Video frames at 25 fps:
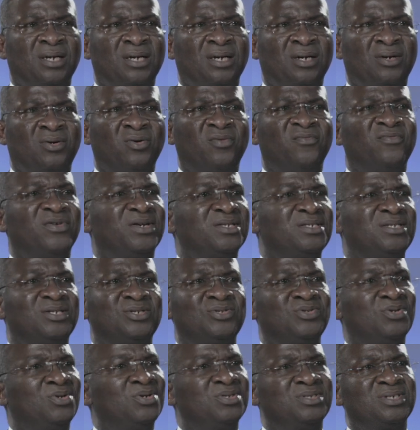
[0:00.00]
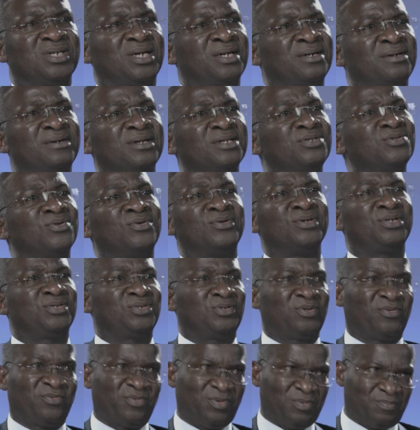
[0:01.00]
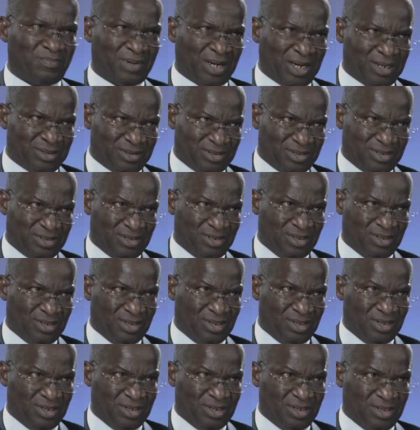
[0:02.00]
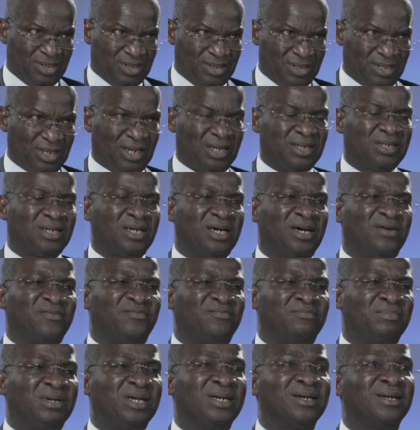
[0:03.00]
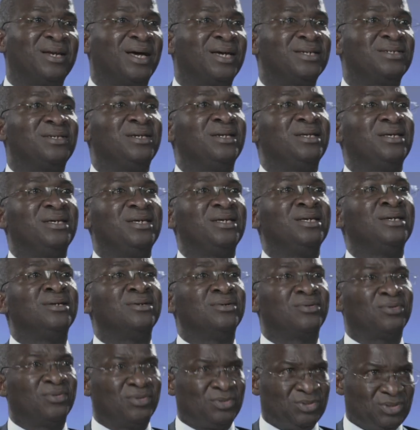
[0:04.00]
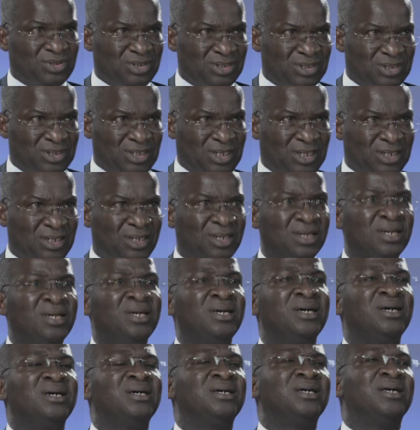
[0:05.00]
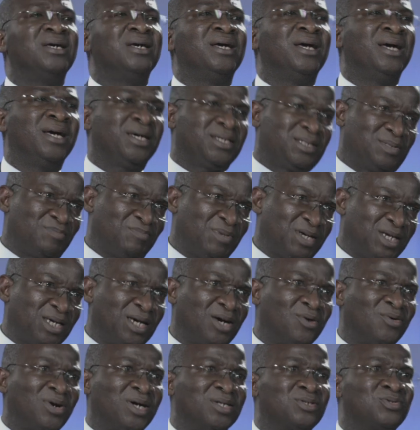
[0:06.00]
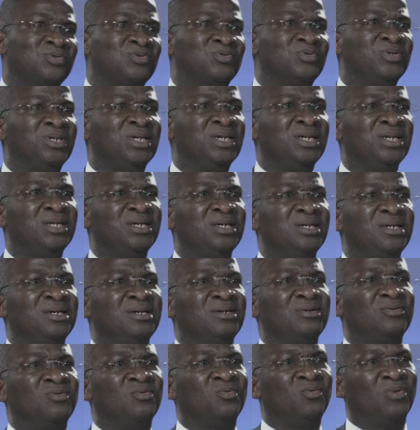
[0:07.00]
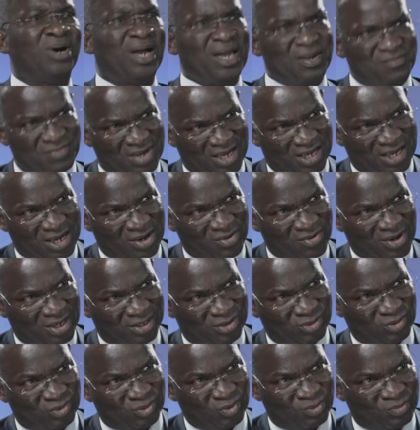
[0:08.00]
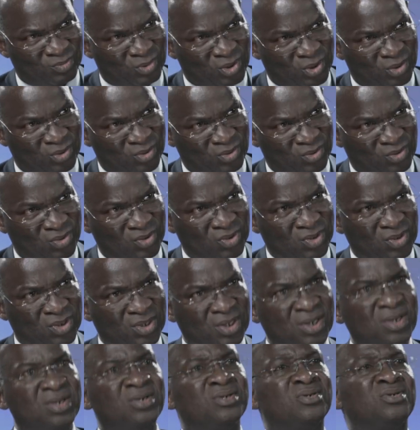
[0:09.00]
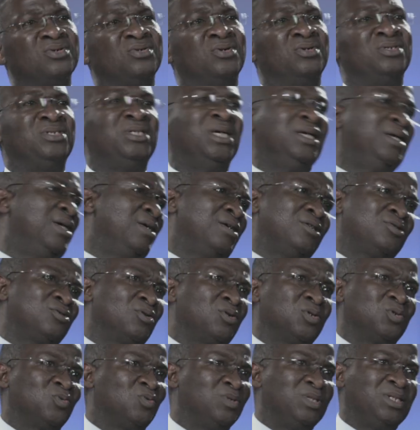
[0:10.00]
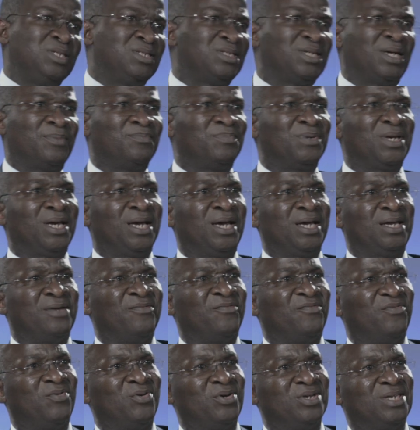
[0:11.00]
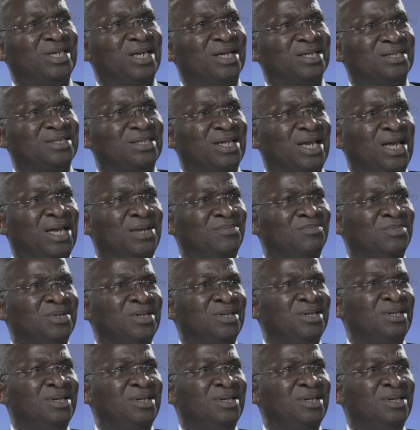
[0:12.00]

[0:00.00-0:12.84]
conversations and rhetorics of the past that have been largely inconsistent. X megawatt today, Y megawatt tomorrow. Your generators will disappear in 4 years' time.